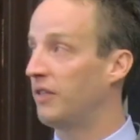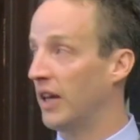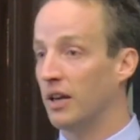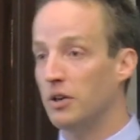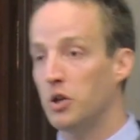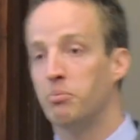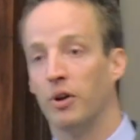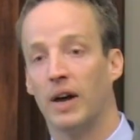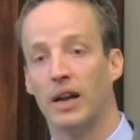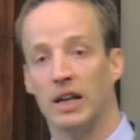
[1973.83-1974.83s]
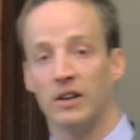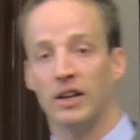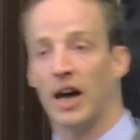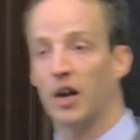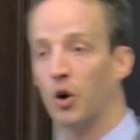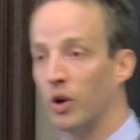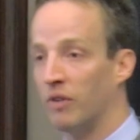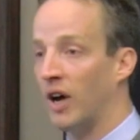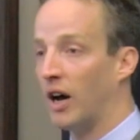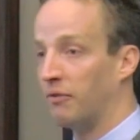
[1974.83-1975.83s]
then you put that in the
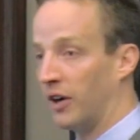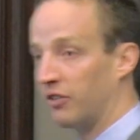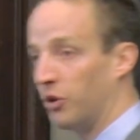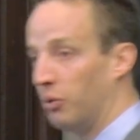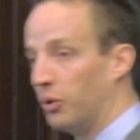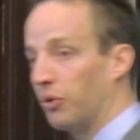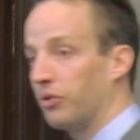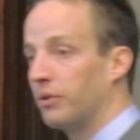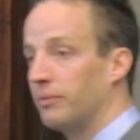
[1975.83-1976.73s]
category of non functional rules.